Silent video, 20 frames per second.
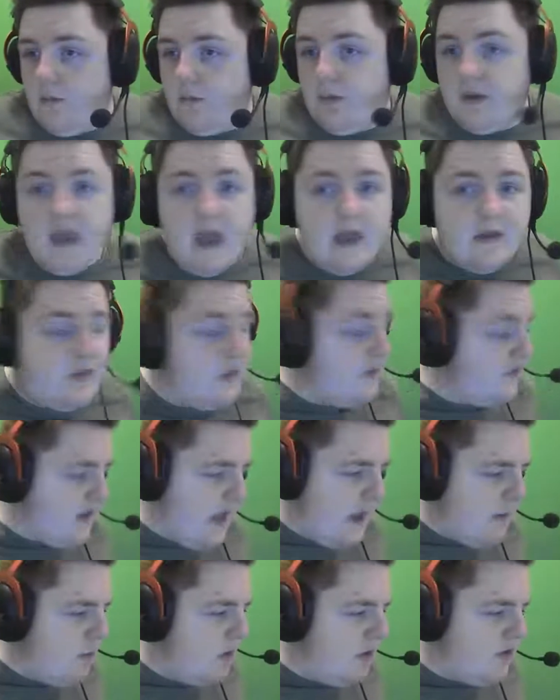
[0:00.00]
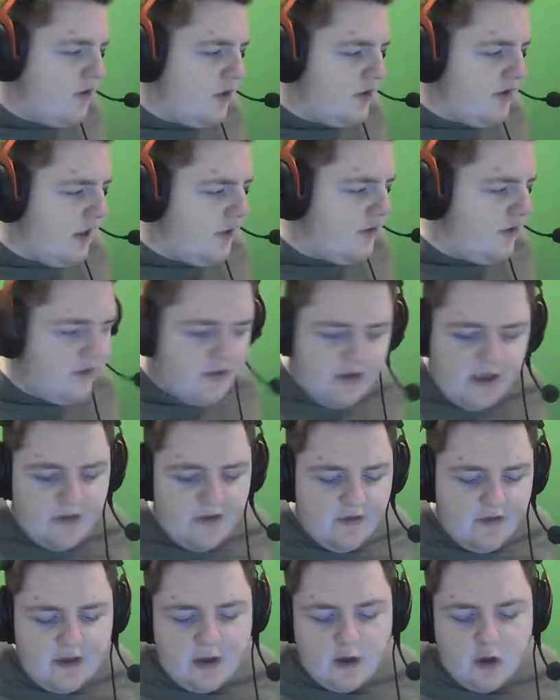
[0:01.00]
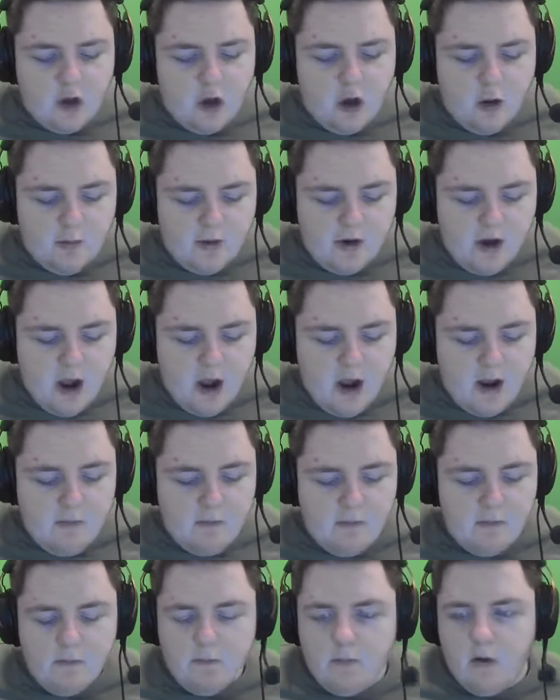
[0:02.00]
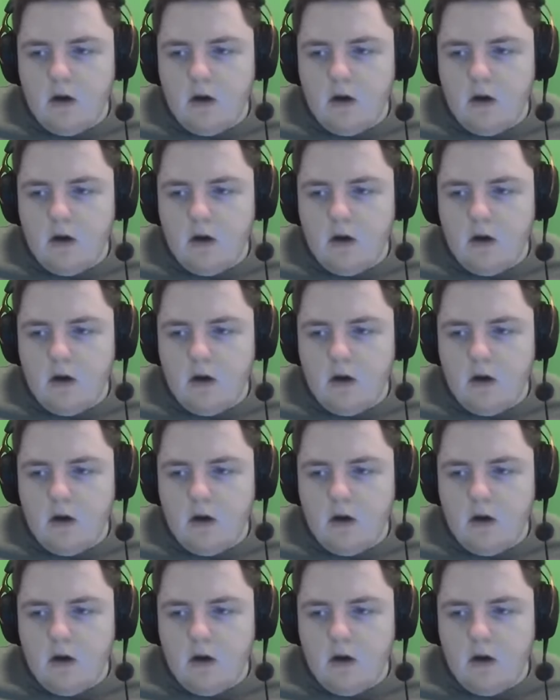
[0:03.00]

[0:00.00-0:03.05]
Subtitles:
yeah, this game really slowed down since Kingsley Coman.